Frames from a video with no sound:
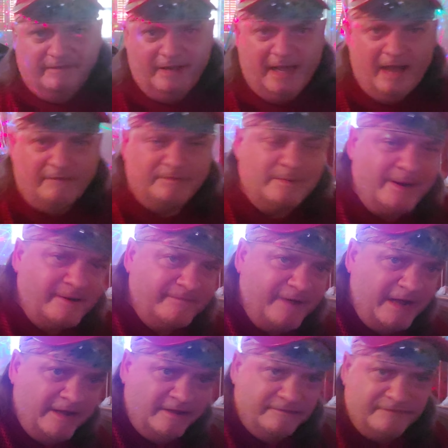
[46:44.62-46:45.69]
alphanumeric
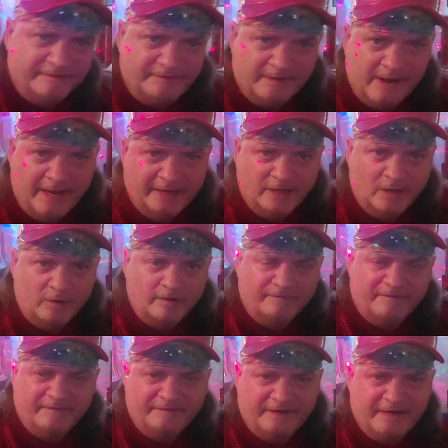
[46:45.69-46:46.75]
value of 58 going to
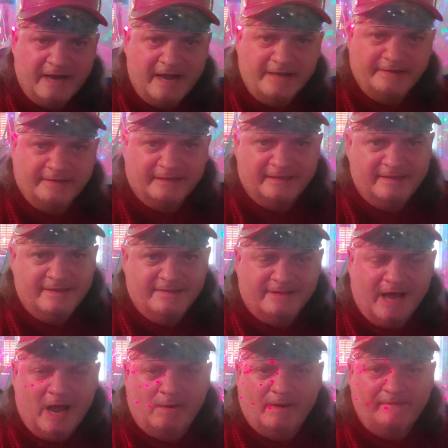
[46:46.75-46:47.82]
59,
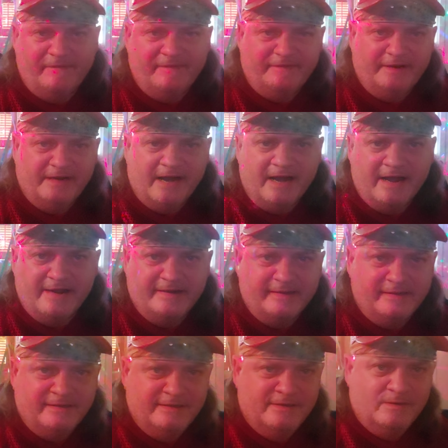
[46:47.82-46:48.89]
Highway 59,
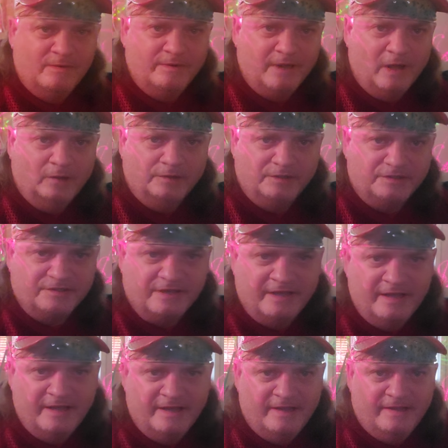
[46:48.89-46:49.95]
one of the oldest
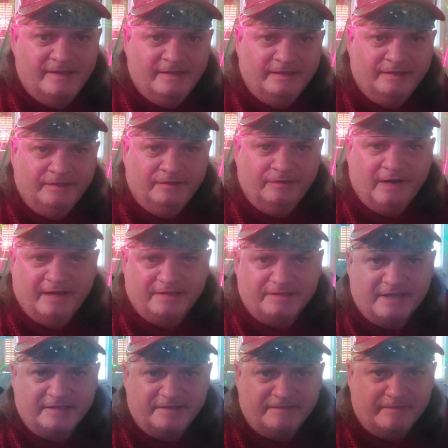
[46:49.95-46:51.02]
United
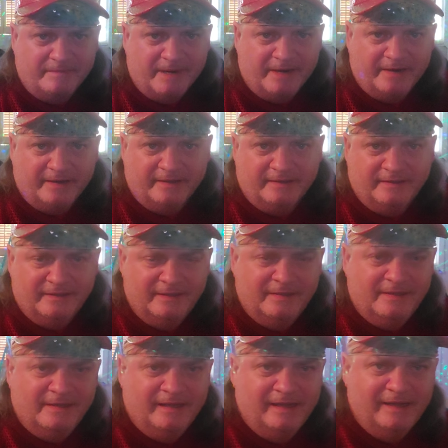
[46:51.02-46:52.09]
States of America
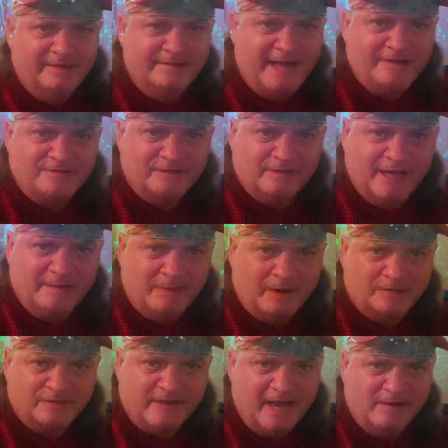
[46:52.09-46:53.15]
national
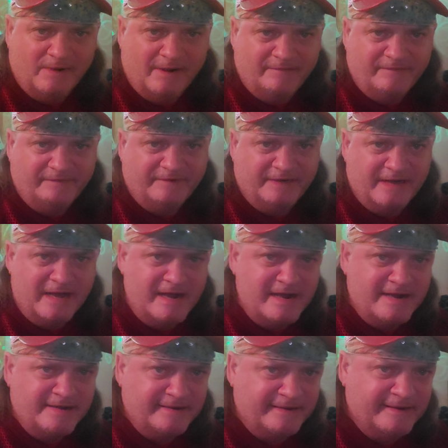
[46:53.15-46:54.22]
landmarks of Highway
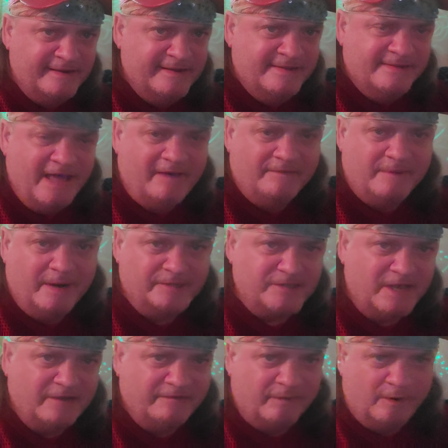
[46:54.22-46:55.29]
59, or the alphanumeric
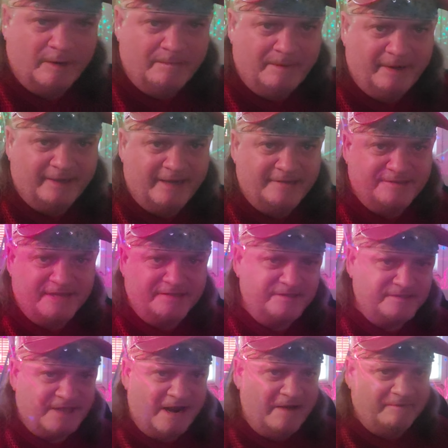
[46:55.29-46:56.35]
140, Pearland,
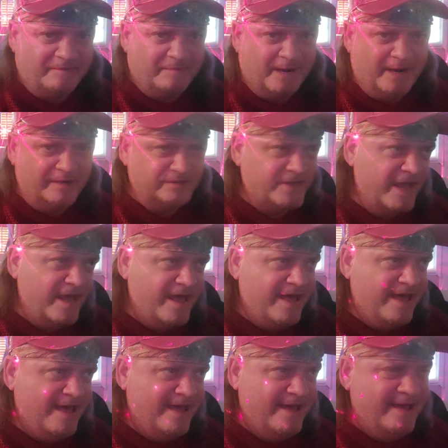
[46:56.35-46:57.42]
Texas, alphanumerics,
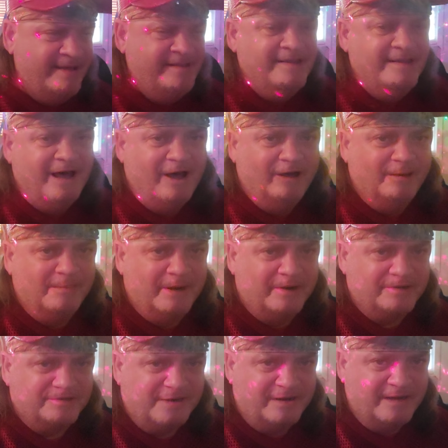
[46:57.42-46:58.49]
yay, Holy
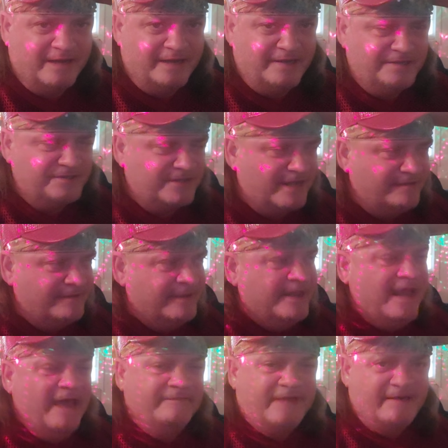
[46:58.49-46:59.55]
Miracles and all that good stuff.
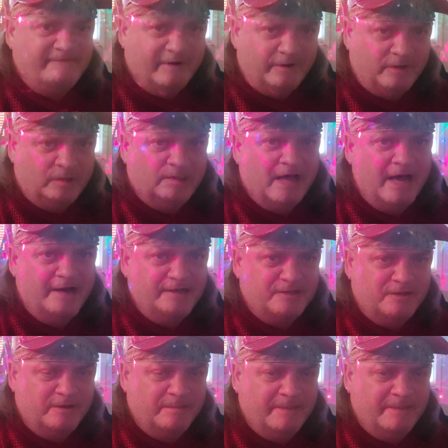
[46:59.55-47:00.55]
If that vertical line is going to